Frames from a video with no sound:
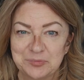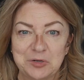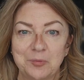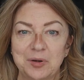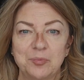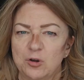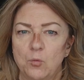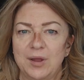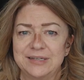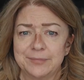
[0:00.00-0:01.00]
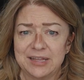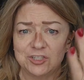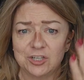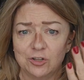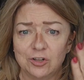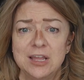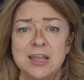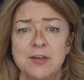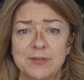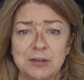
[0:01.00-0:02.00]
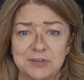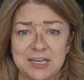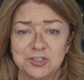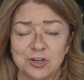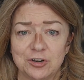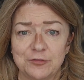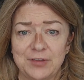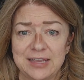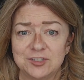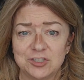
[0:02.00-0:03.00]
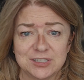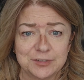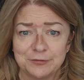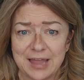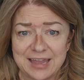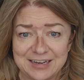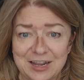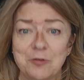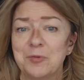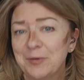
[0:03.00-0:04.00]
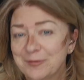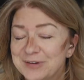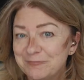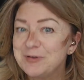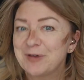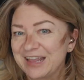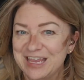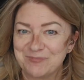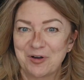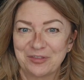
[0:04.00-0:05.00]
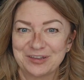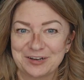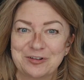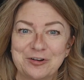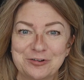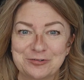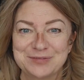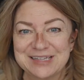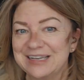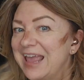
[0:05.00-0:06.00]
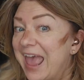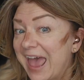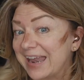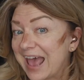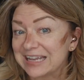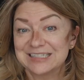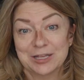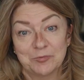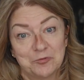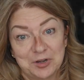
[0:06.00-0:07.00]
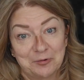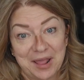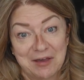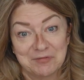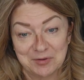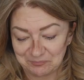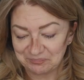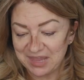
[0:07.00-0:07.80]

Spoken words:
We don't want to put a 1-dimensional foundation on our face just to flatten it out. We want to keep all the little curves and add some if we don't have them.